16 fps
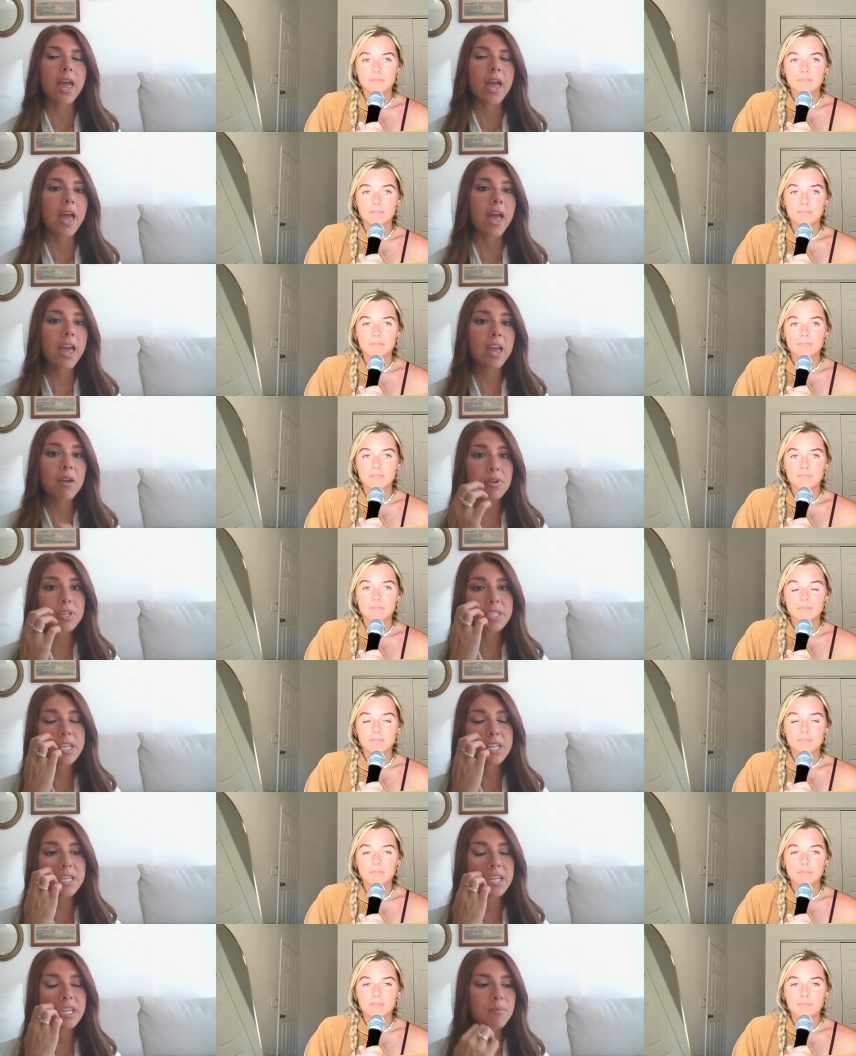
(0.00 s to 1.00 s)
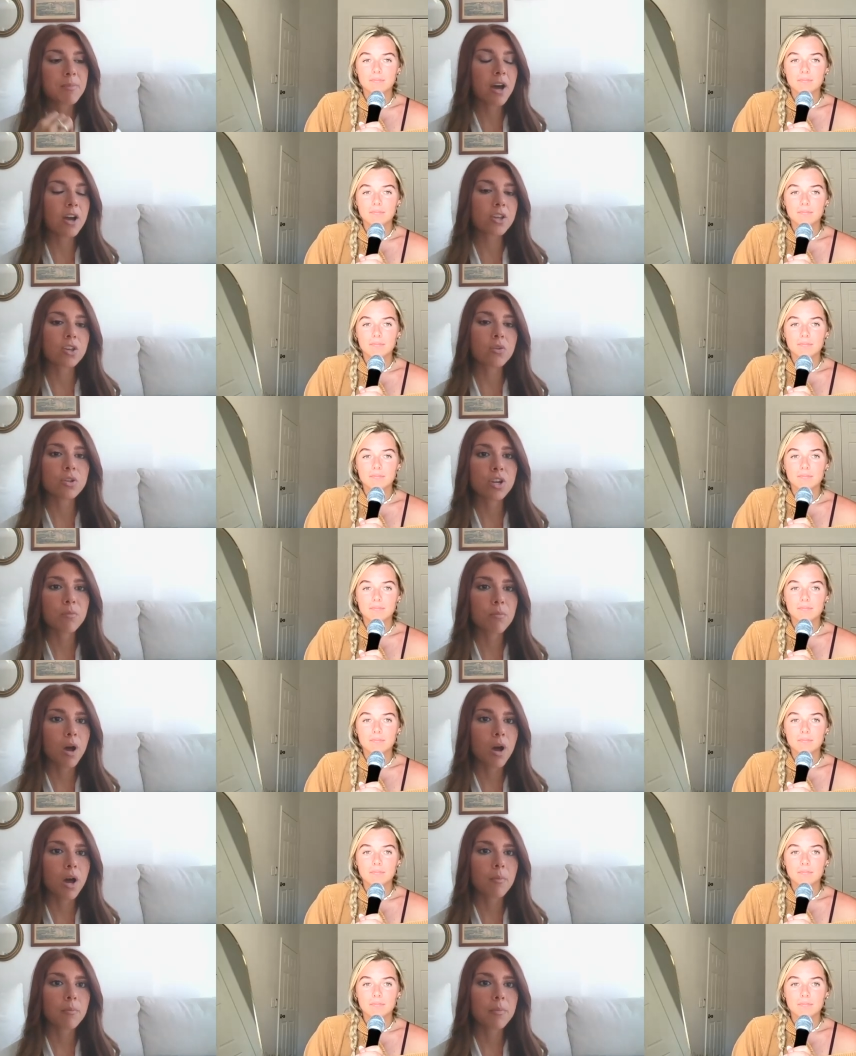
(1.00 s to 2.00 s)
Speaker 1: hey was thinking about you and your
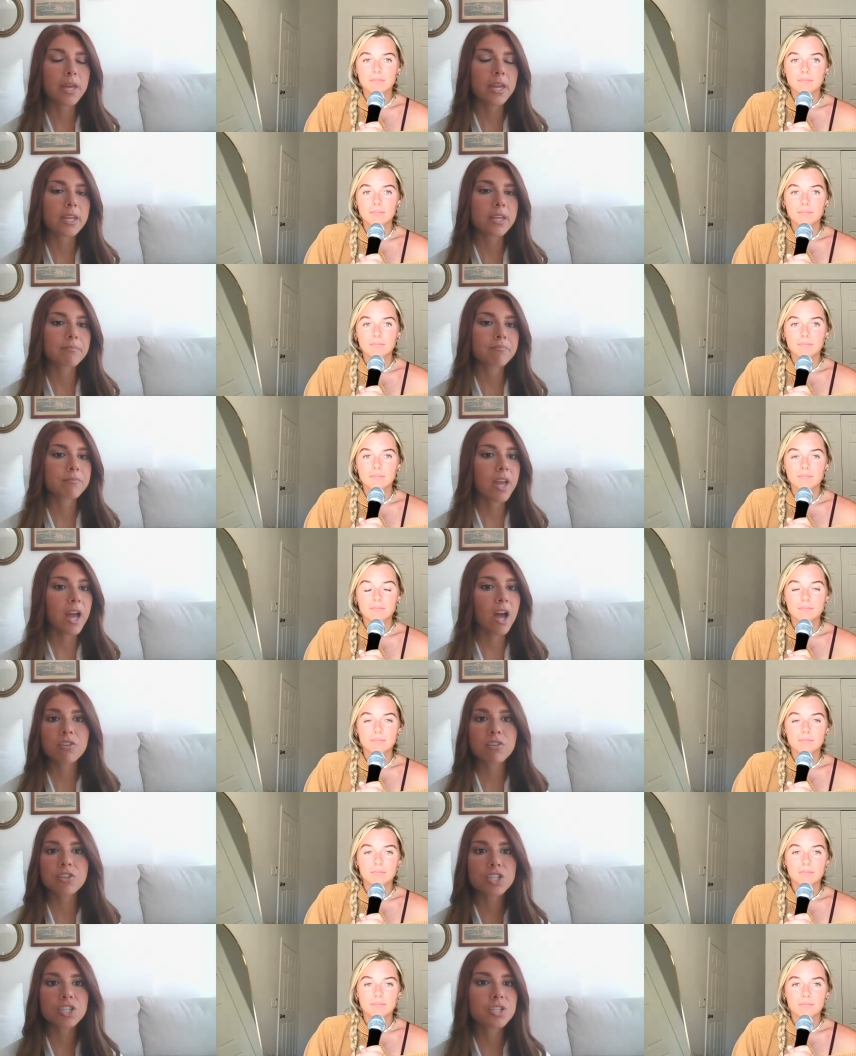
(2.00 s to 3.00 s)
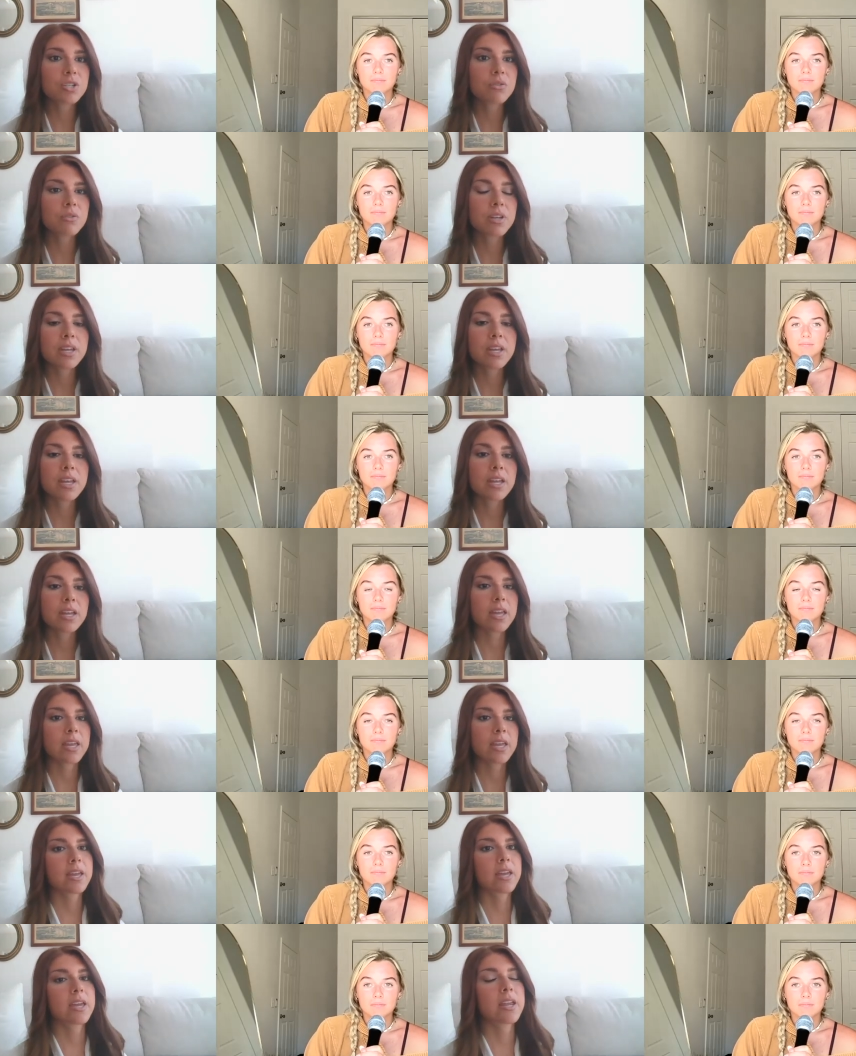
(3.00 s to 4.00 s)
mom like how's she doing
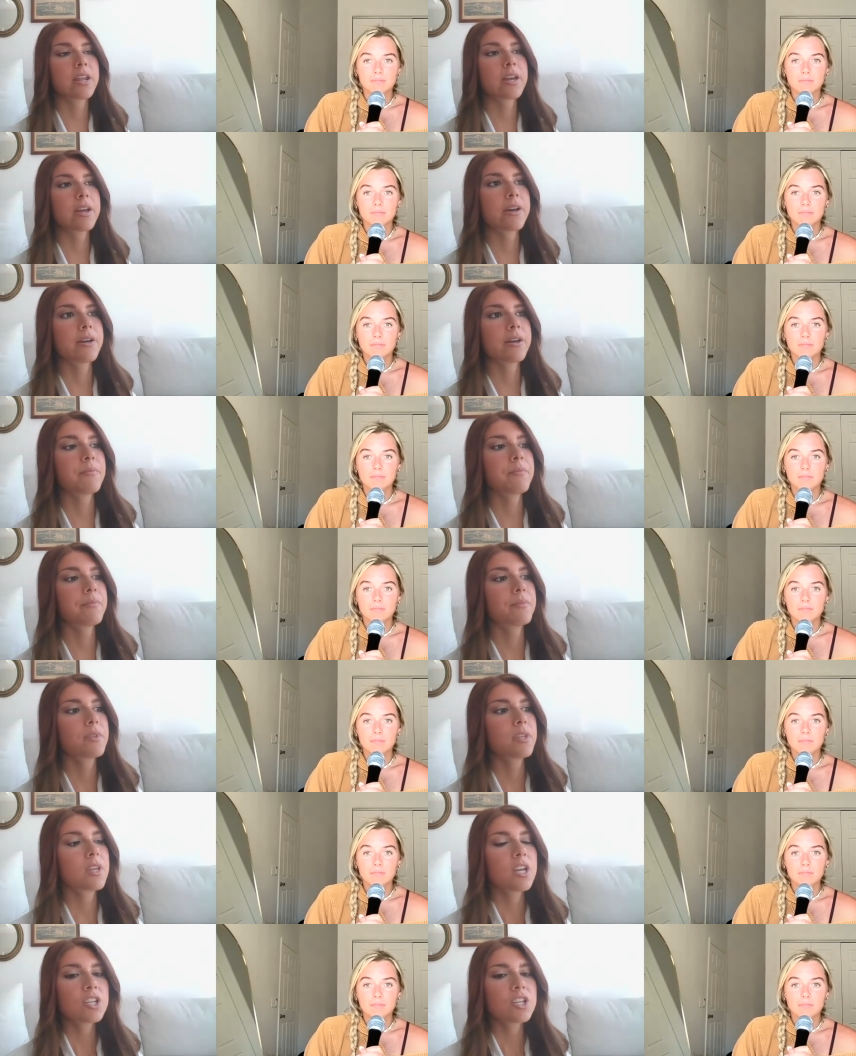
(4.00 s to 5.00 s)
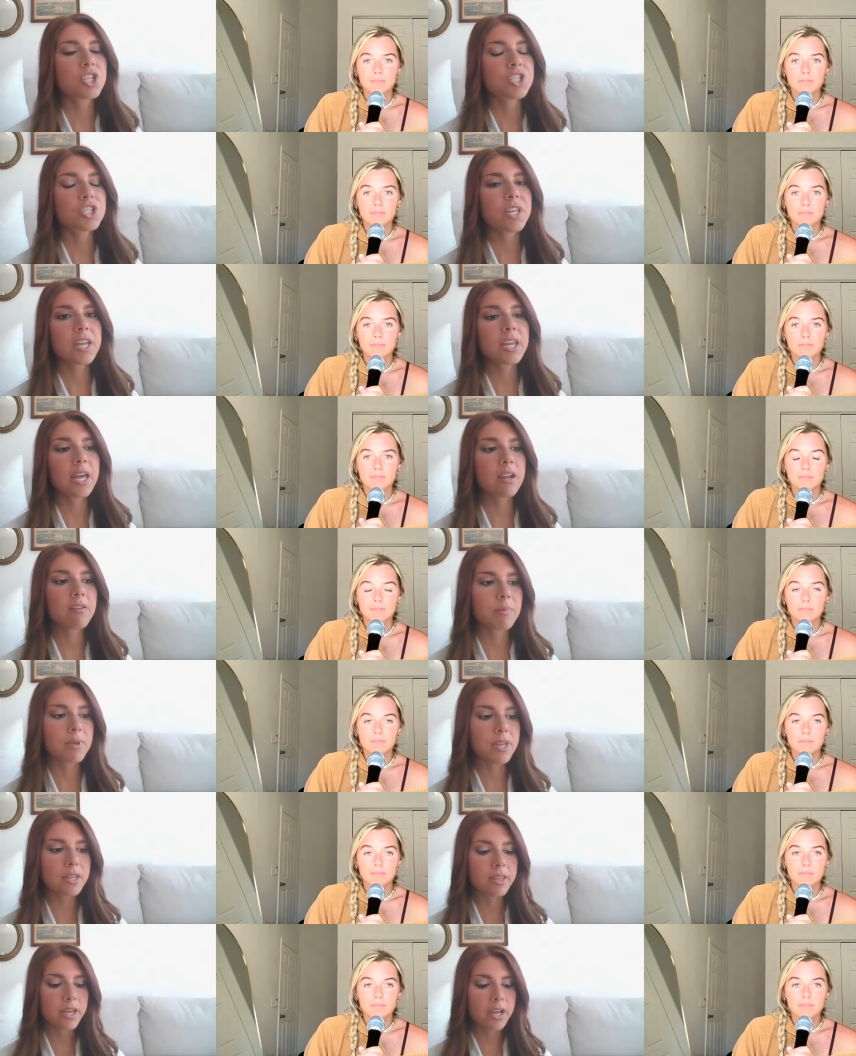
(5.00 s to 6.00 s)
and um just like kind of
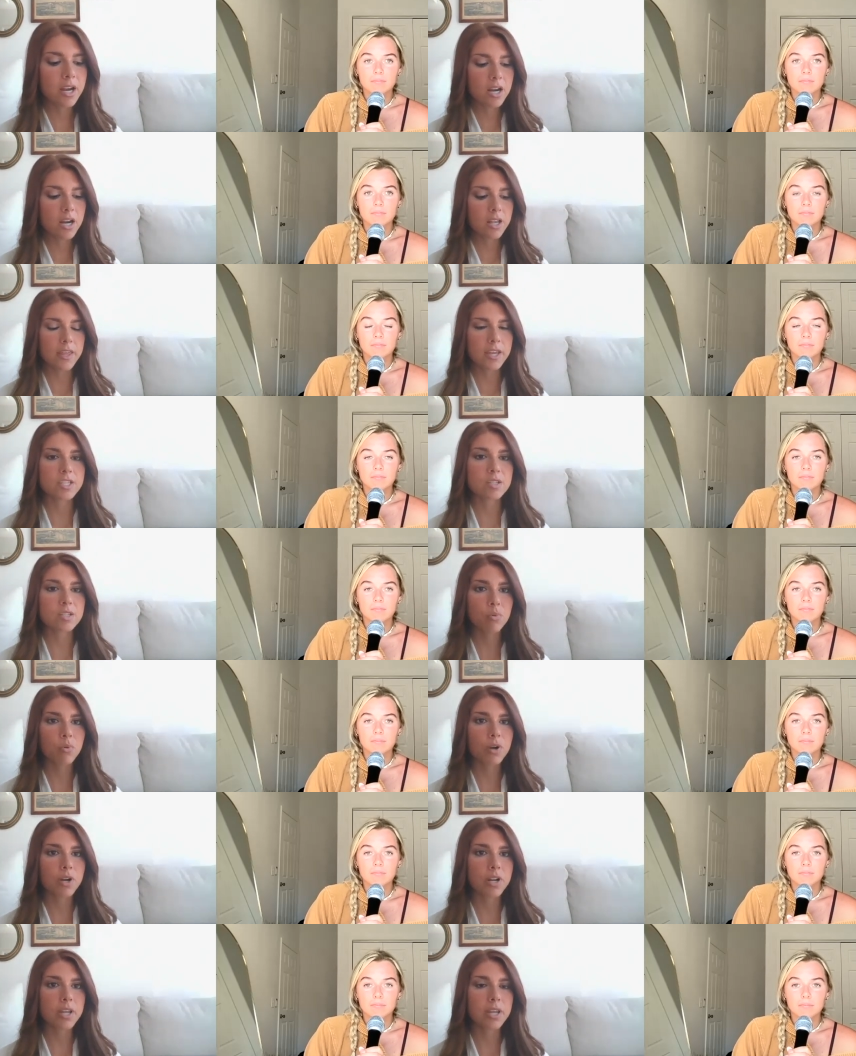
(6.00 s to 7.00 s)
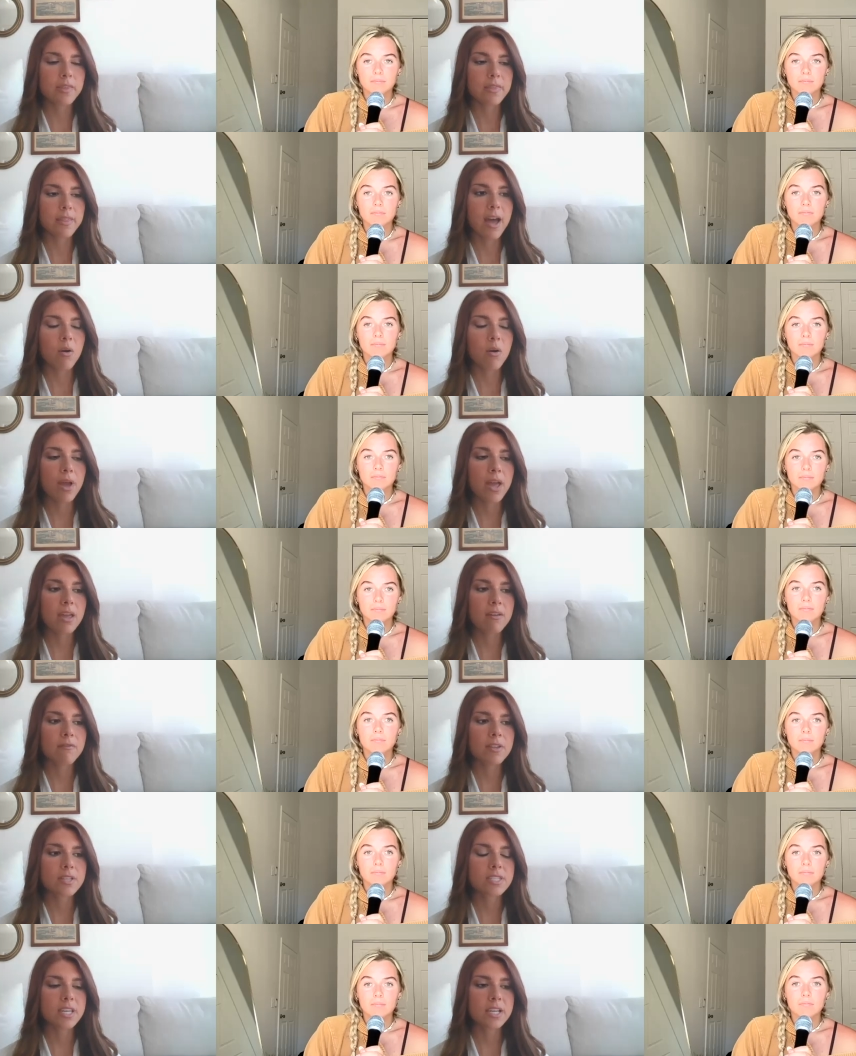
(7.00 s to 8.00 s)
being there and like supporting in that way if
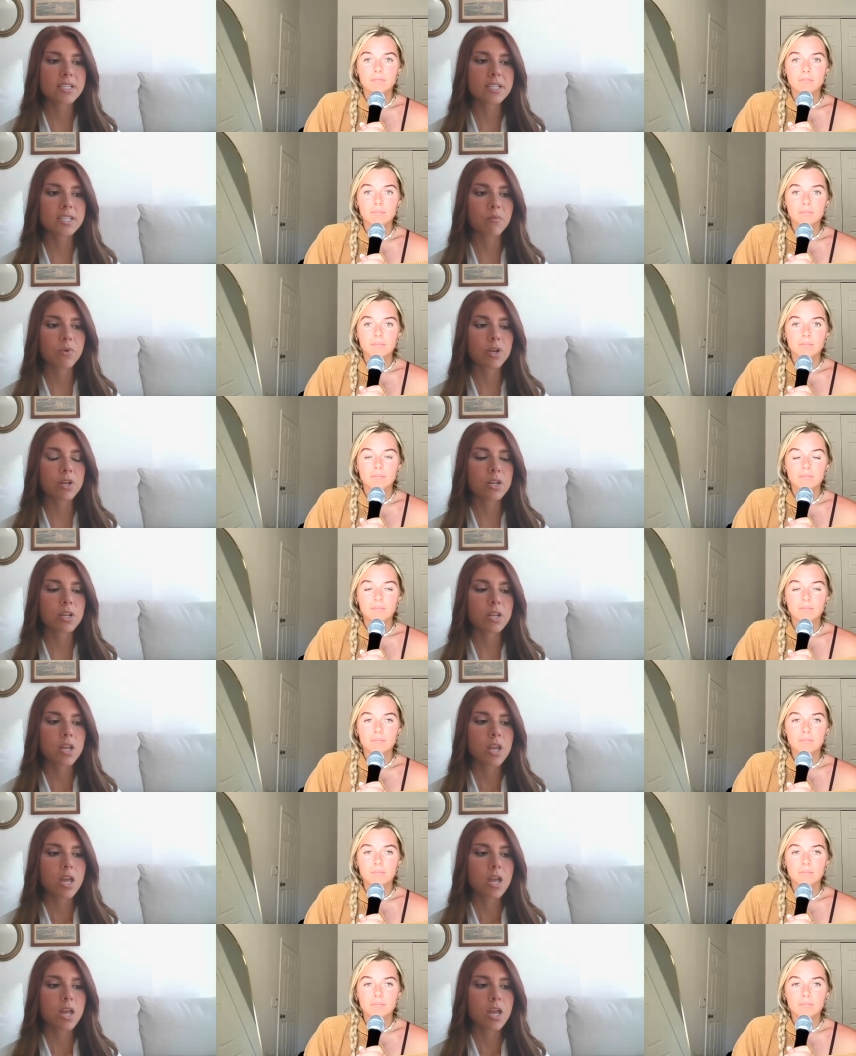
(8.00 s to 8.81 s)
it's like someone